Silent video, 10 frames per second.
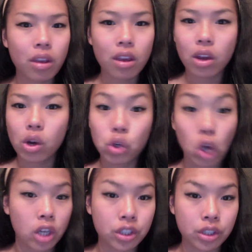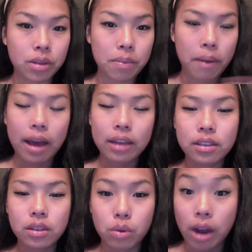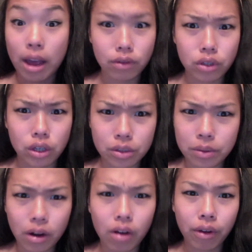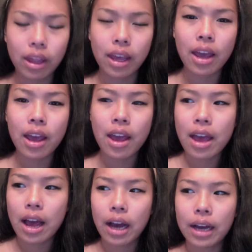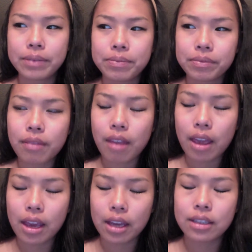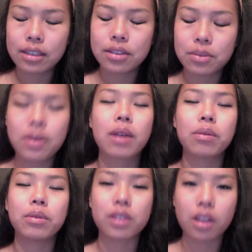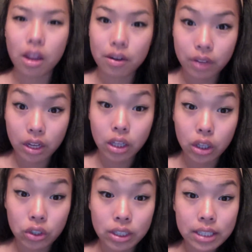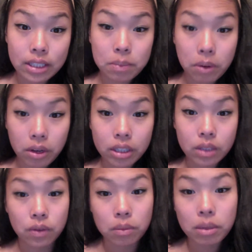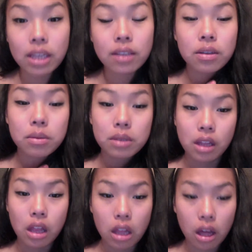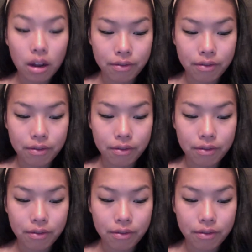you know, talked to in the past or haven't talked to at all, really. And this weekend was a lot of, like, a learning experience for me, so it was a lot of